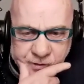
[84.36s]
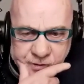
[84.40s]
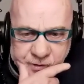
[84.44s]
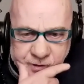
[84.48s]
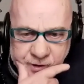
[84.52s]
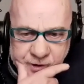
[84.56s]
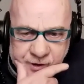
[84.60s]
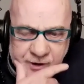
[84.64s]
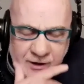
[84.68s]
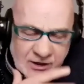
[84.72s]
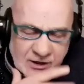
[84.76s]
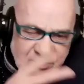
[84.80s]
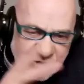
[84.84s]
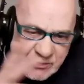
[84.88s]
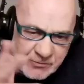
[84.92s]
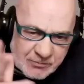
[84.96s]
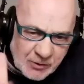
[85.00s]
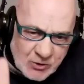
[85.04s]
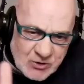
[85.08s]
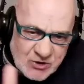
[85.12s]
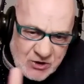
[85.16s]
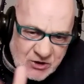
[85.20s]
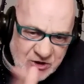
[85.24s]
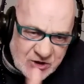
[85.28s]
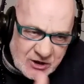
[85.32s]
And I
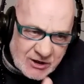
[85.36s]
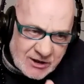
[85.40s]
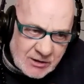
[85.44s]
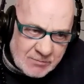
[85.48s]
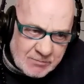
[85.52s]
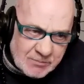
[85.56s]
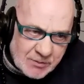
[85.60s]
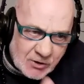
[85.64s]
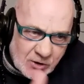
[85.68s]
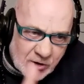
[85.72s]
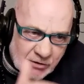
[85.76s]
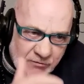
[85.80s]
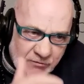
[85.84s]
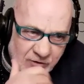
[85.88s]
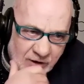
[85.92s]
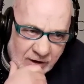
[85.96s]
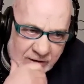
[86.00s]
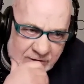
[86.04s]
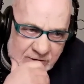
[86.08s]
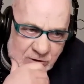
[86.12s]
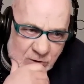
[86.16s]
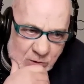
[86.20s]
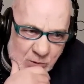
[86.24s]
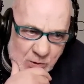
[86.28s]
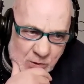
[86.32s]
suppose the second part of
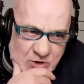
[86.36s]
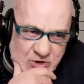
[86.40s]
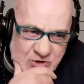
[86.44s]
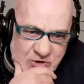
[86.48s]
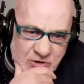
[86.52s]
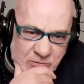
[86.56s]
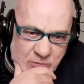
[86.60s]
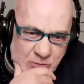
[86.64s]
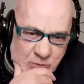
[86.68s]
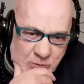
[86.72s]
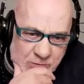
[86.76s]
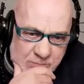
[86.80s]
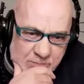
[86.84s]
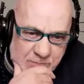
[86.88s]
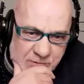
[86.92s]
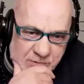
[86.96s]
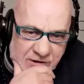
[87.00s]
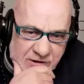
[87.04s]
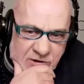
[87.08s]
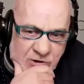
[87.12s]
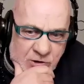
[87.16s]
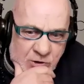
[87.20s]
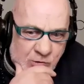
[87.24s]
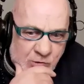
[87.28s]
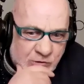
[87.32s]
that question would
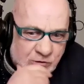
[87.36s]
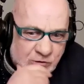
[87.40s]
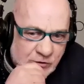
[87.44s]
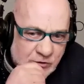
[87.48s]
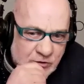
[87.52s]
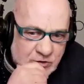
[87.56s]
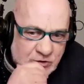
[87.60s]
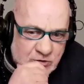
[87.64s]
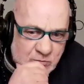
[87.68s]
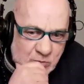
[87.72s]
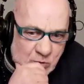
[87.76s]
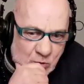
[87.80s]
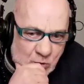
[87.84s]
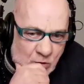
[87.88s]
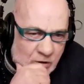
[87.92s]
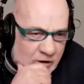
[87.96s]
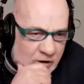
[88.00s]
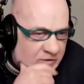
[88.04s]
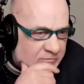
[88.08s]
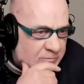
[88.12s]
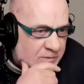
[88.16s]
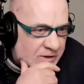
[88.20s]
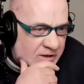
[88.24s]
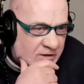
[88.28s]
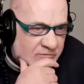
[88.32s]
be, could this war
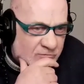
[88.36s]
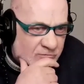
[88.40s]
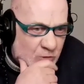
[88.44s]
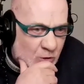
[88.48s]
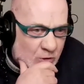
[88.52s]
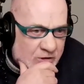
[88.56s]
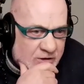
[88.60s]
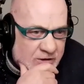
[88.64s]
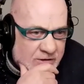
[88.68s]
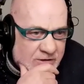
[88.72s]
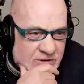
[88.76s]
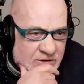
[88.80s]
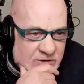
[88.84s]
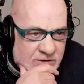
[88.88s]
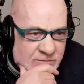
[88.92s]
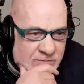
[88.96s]
have been avoided?